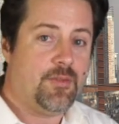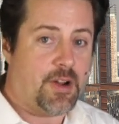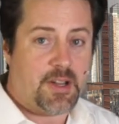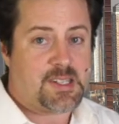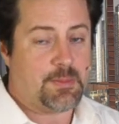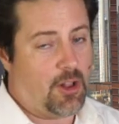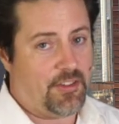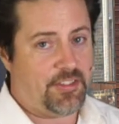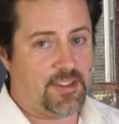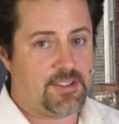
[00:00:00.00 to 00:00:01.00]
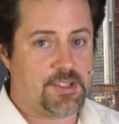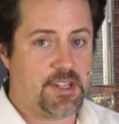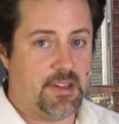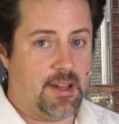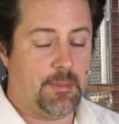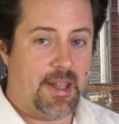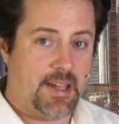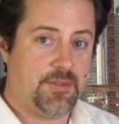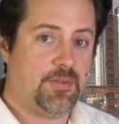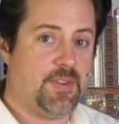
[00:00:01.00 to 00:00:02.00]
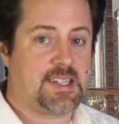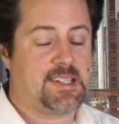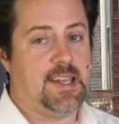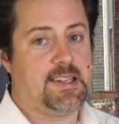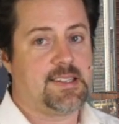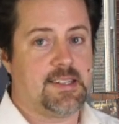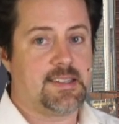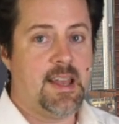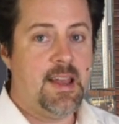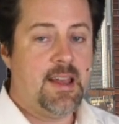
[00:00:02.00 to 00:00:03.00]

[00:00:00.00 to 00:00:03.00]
very small sensors in them and fixed lenses.